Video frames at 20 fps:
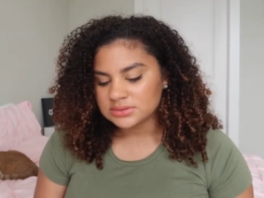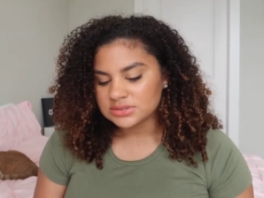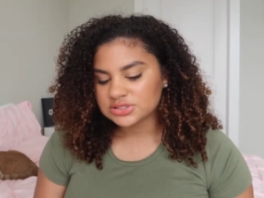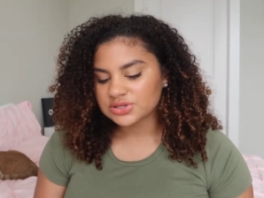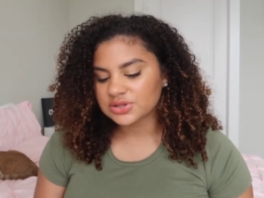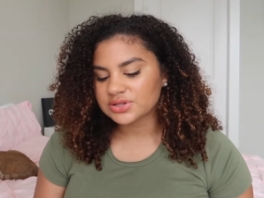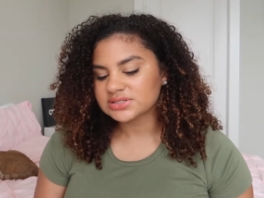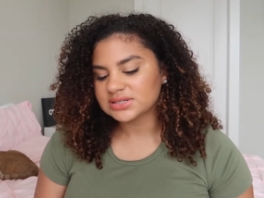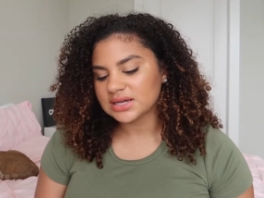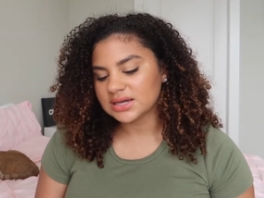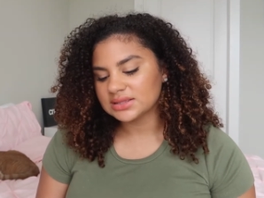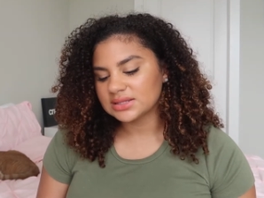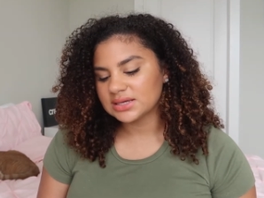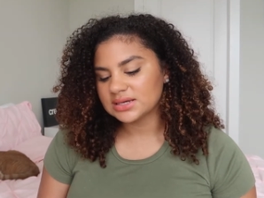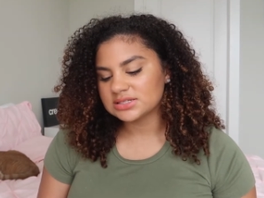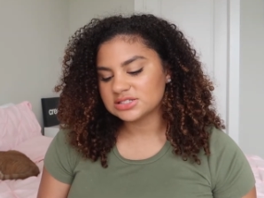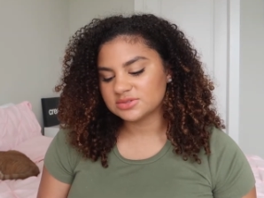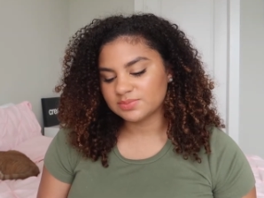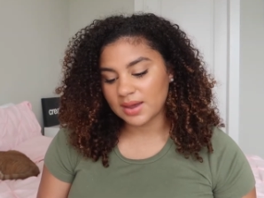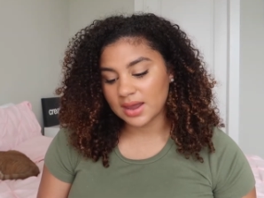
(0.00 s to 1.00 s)
so the second
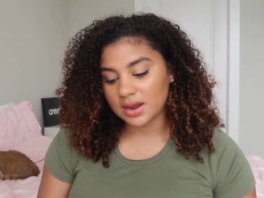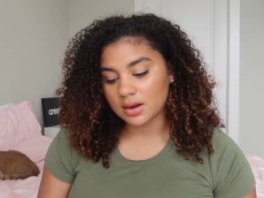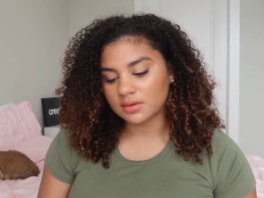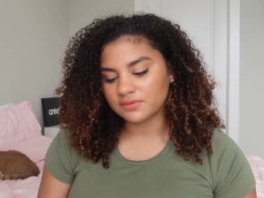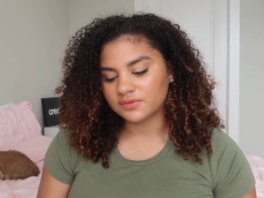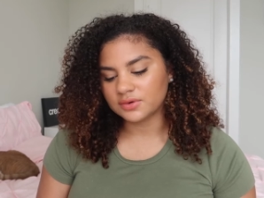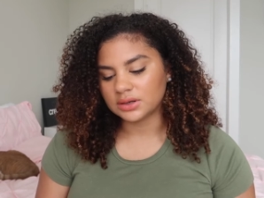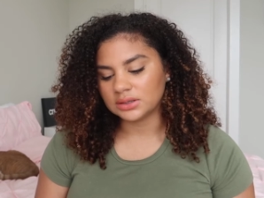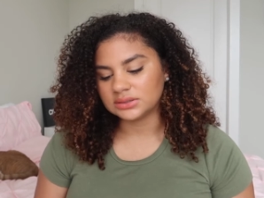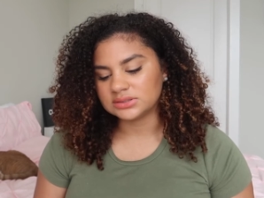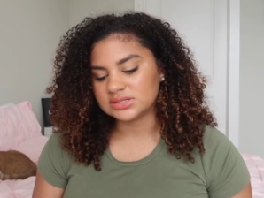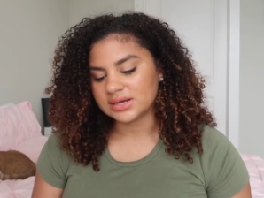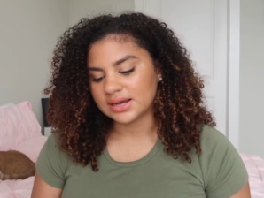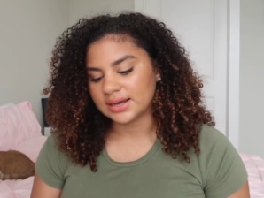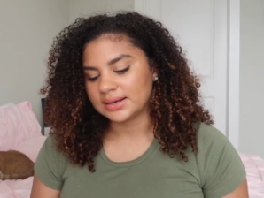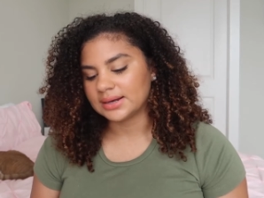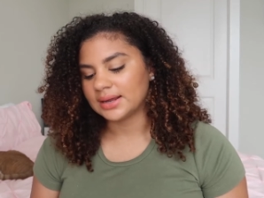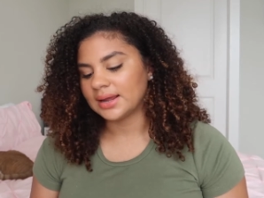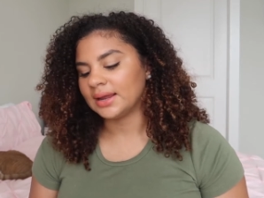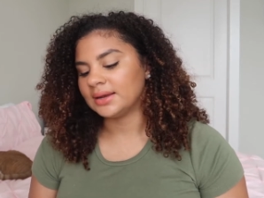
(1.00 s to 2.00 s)
thing is pay off all
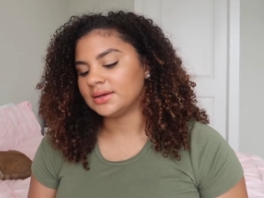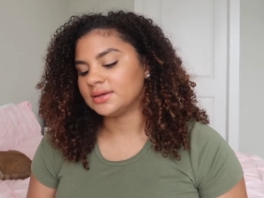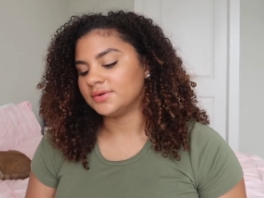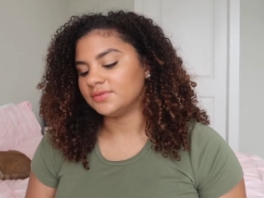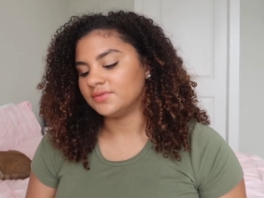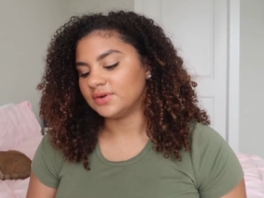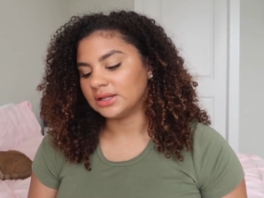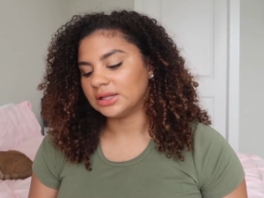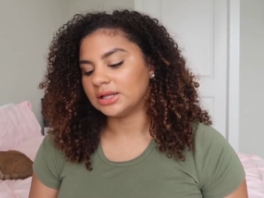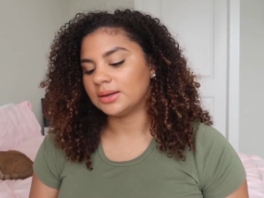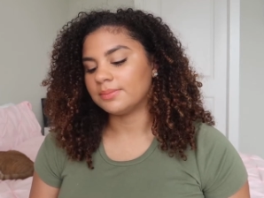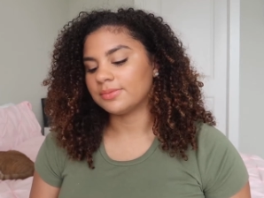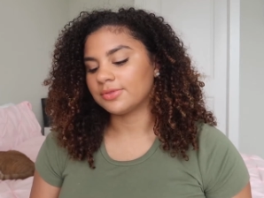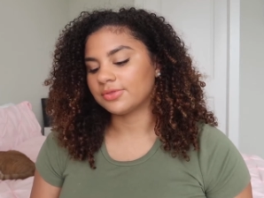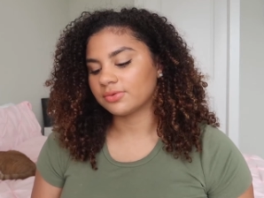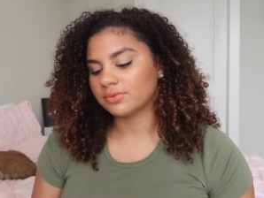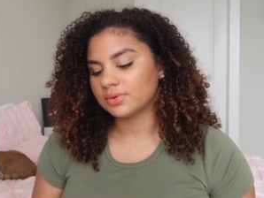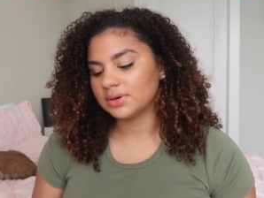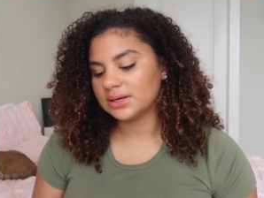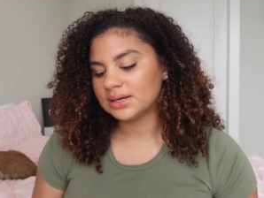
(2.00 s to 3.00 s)
debt and develop
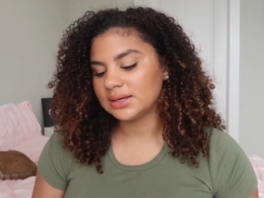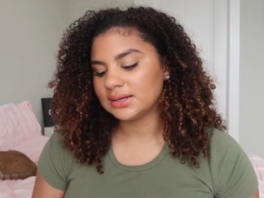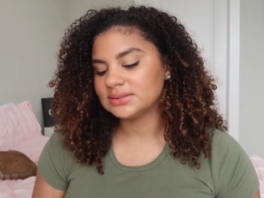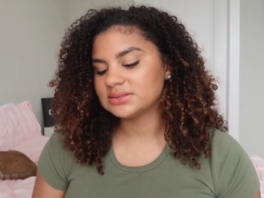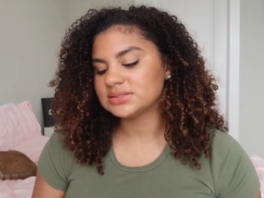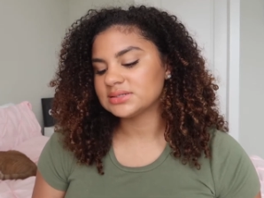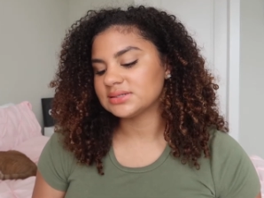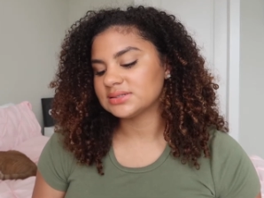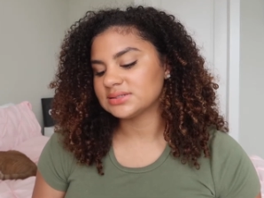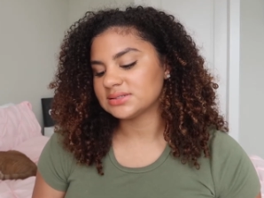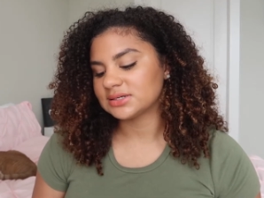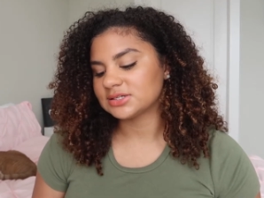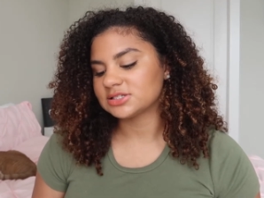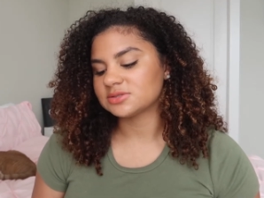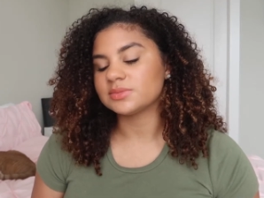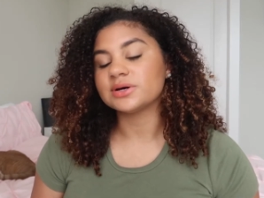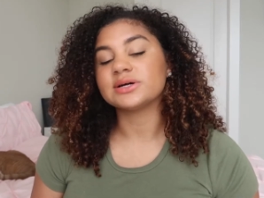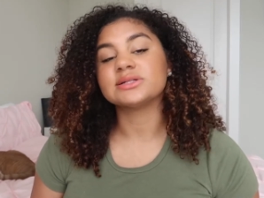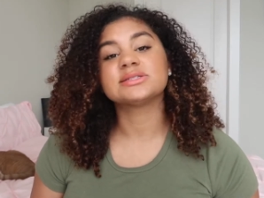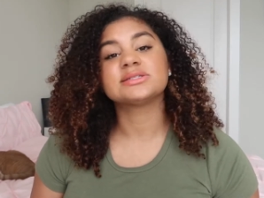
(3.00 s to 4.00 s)
three to
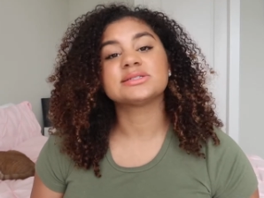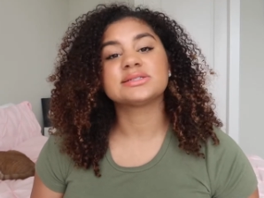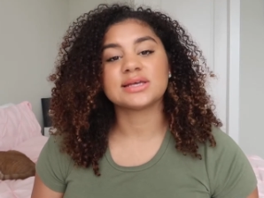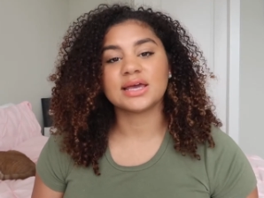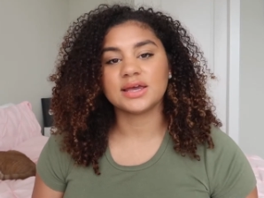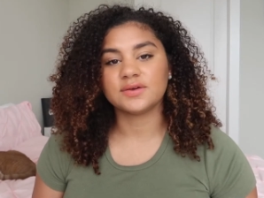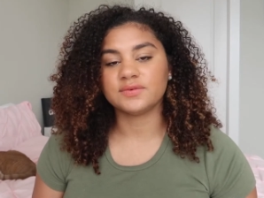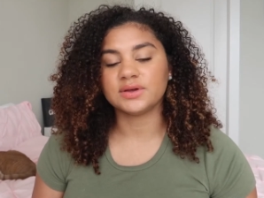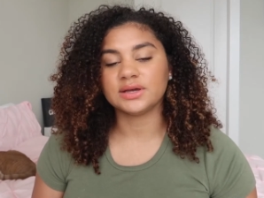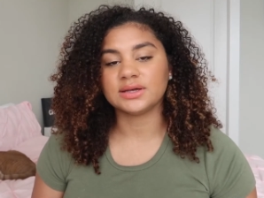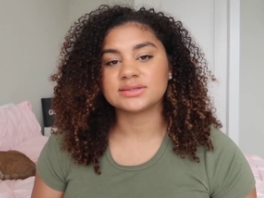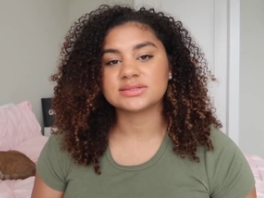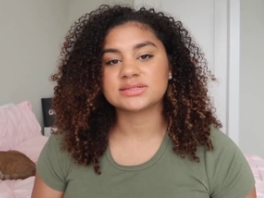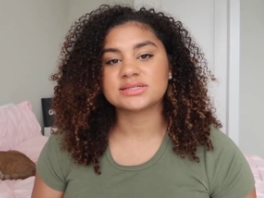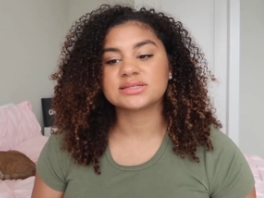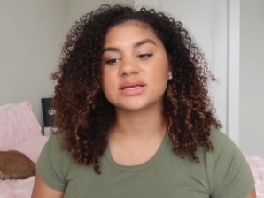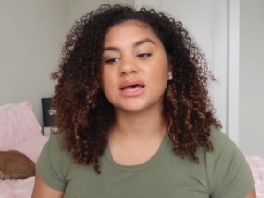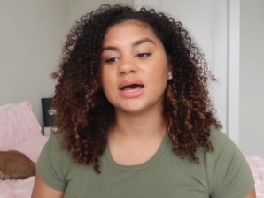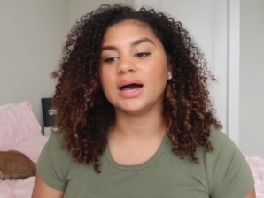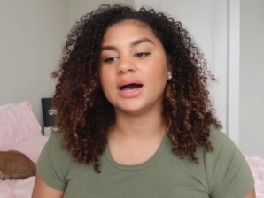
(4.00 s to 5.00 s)
six month
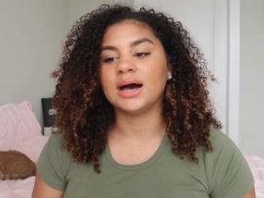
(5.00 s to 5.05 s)
savings.